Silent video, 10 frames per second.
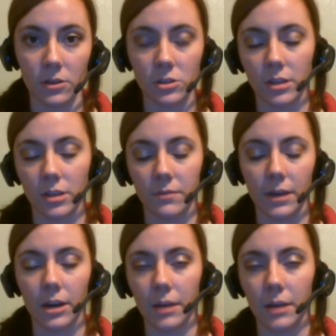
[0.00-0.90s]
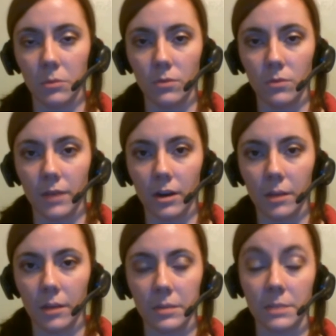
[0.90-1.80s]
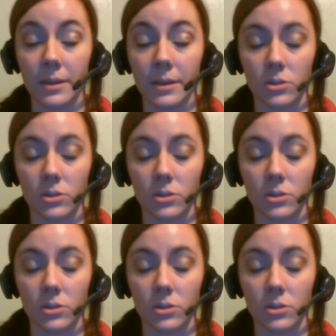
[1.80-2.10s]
Sunfire and Moonfire up, especially